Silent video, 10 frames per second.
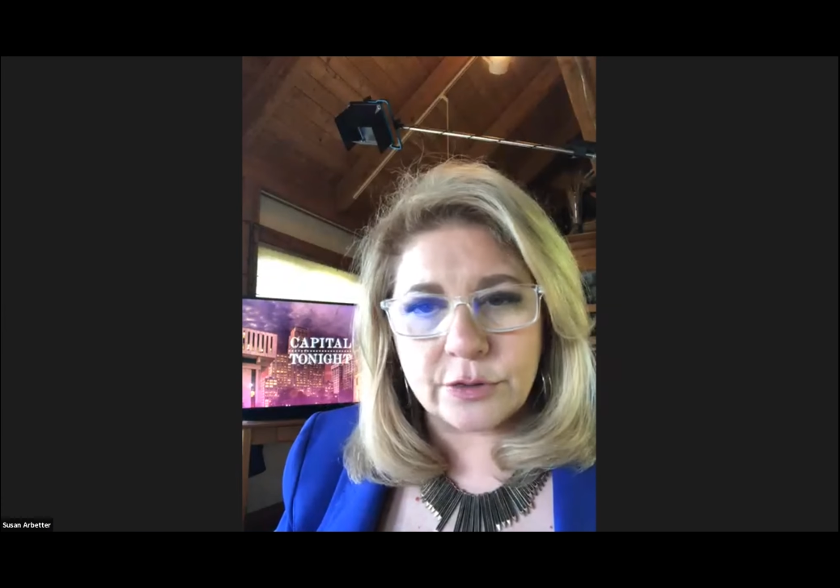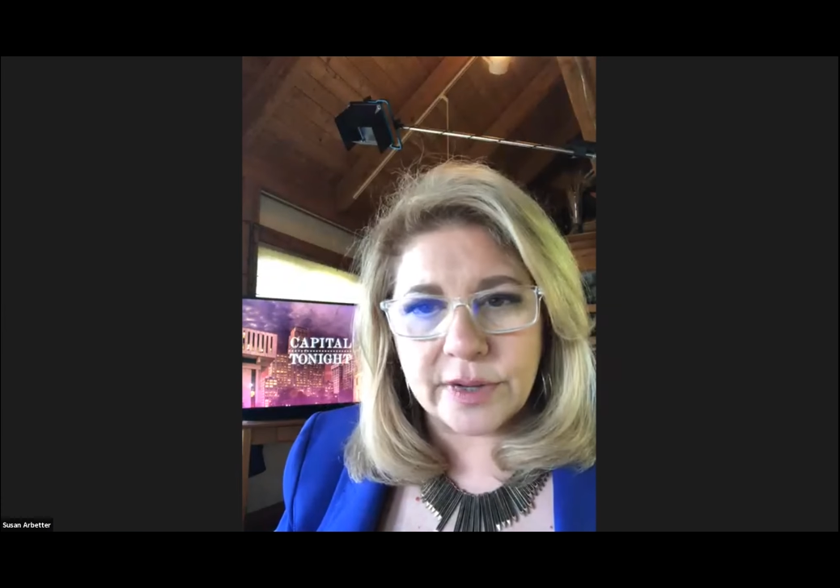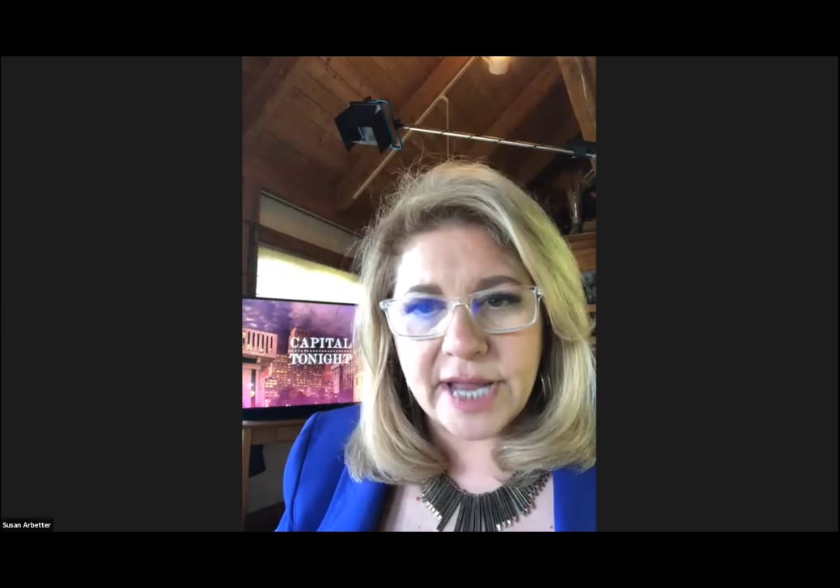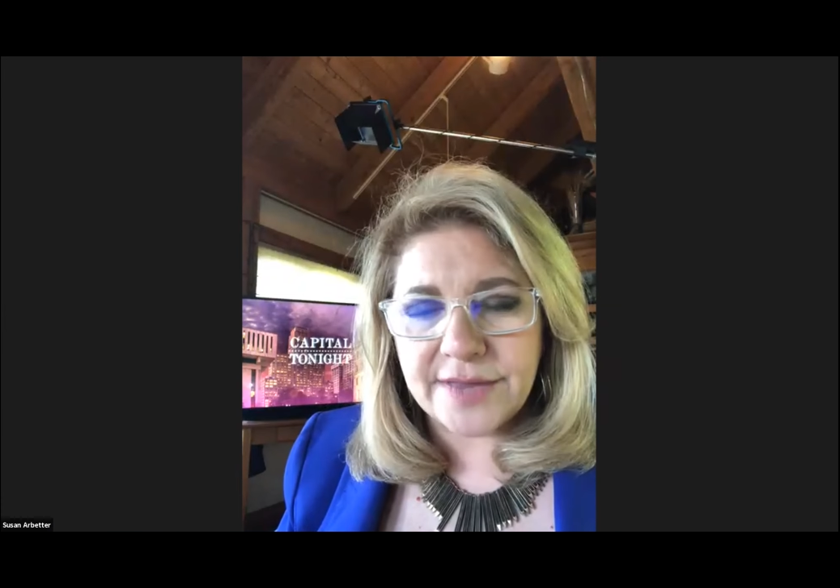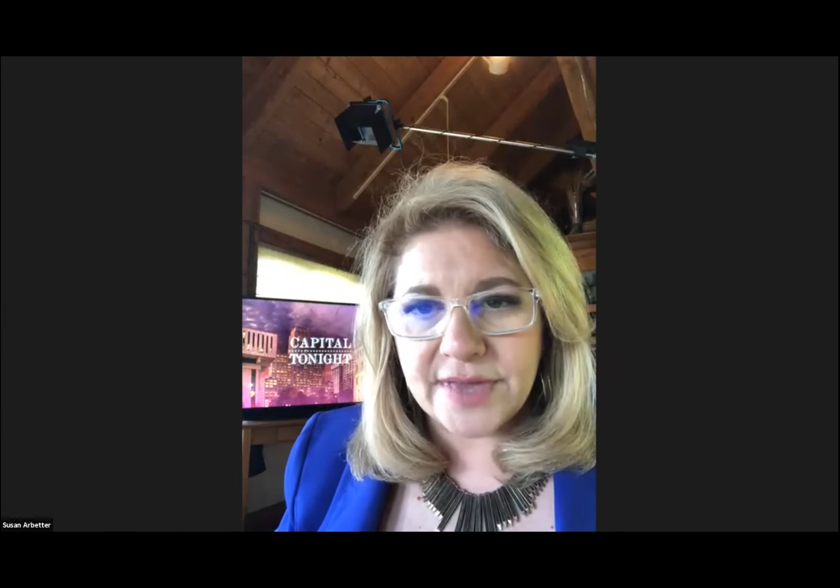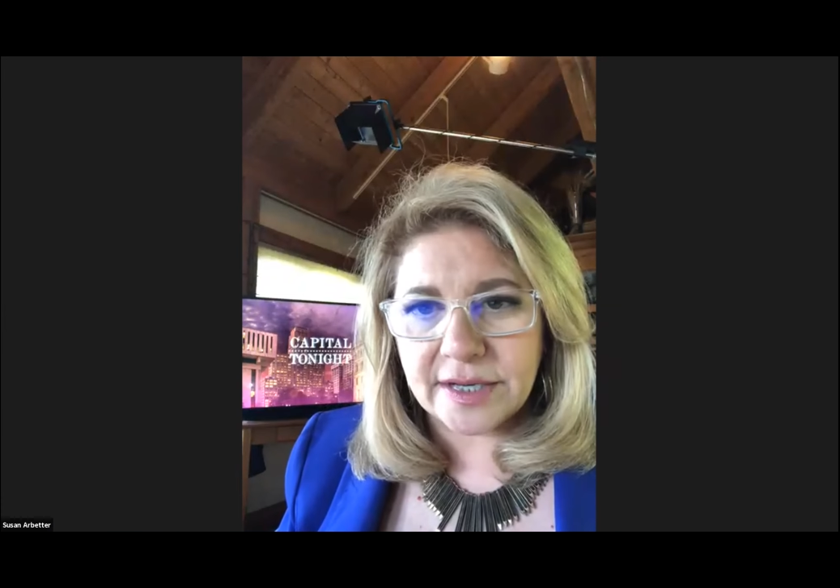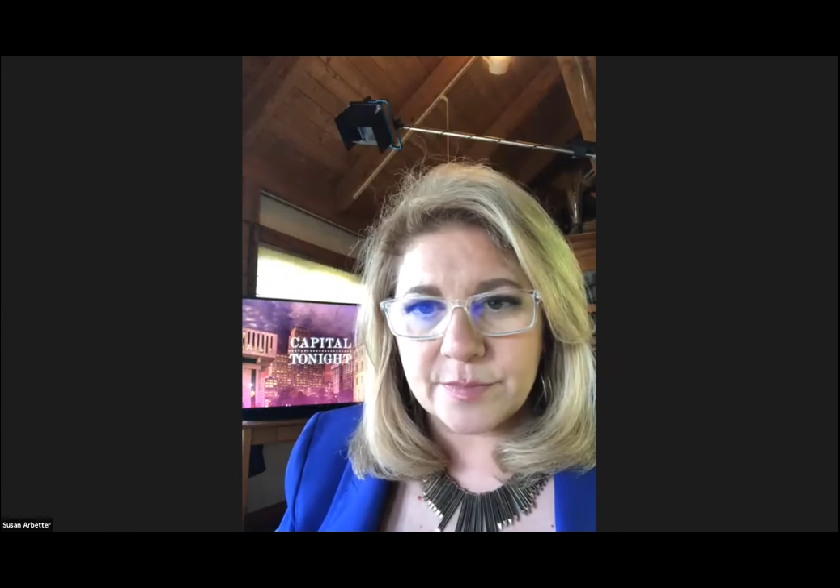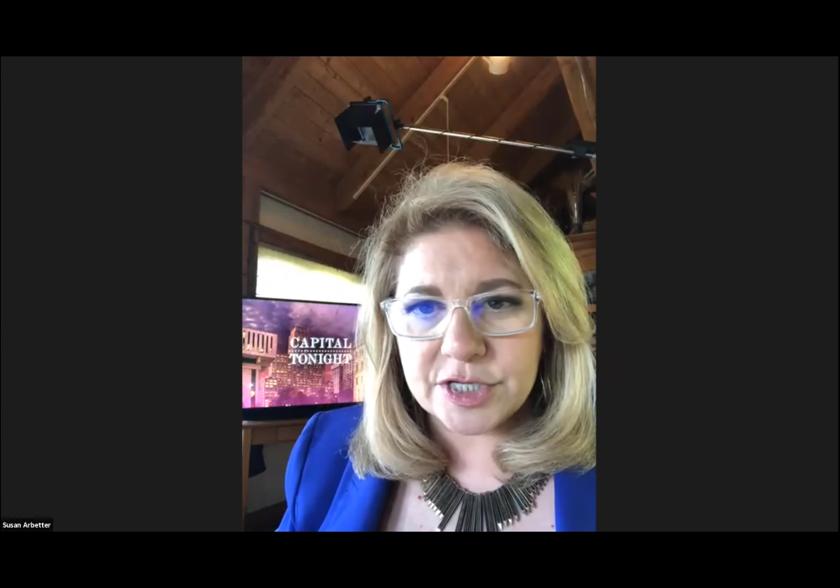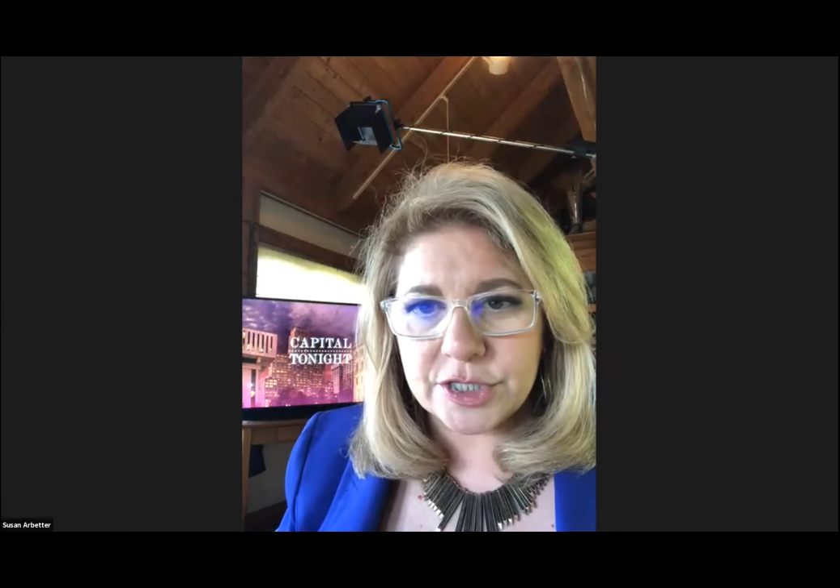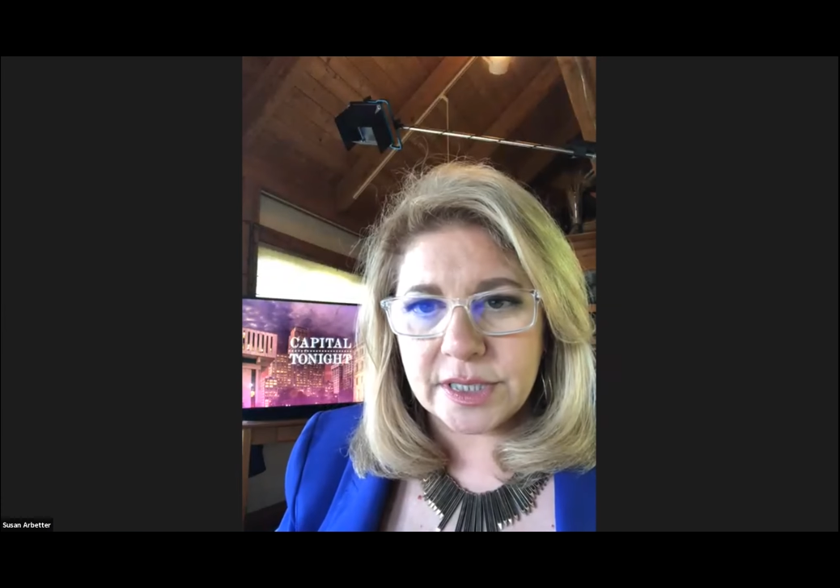create that
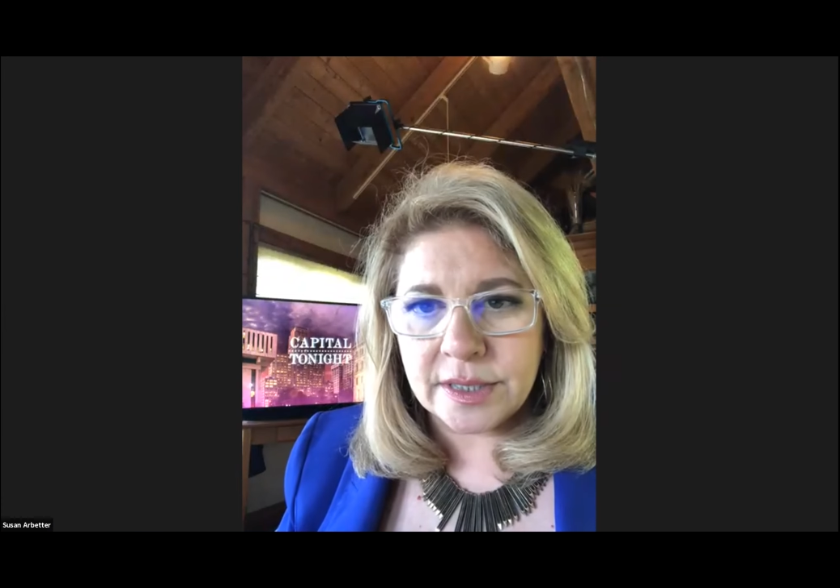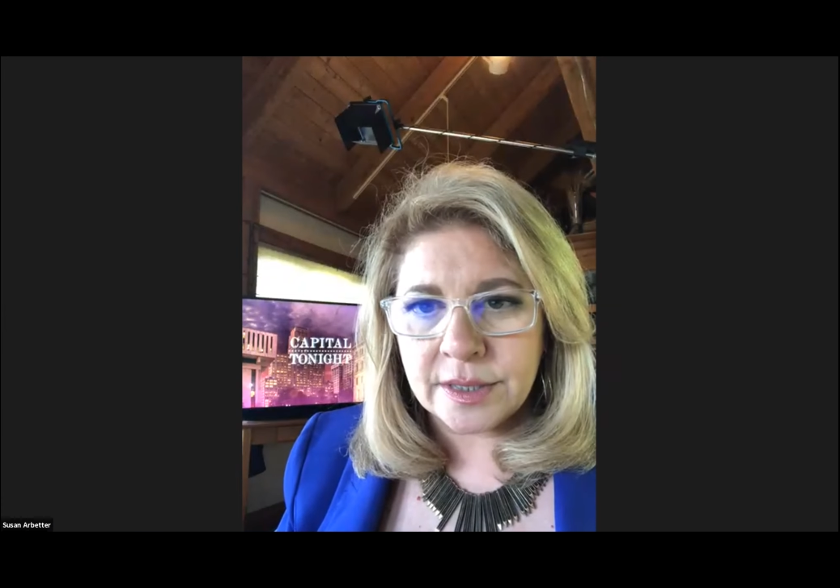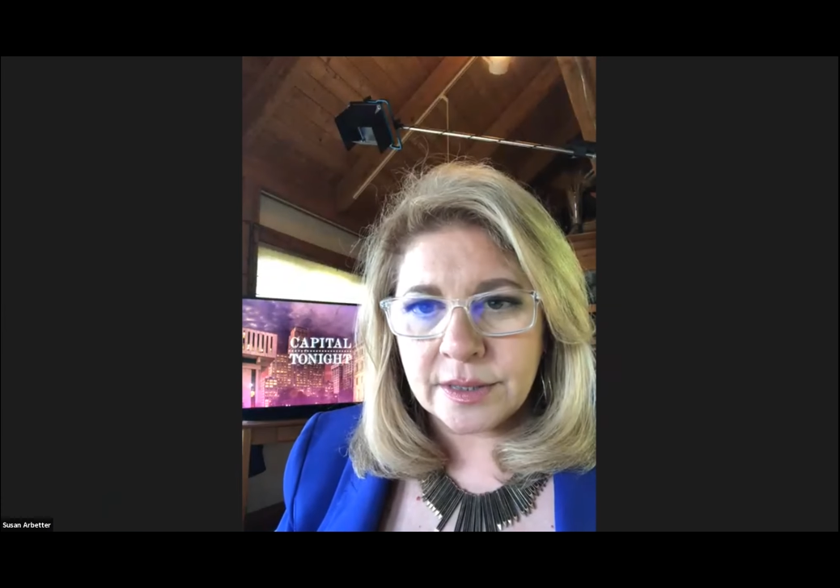commission?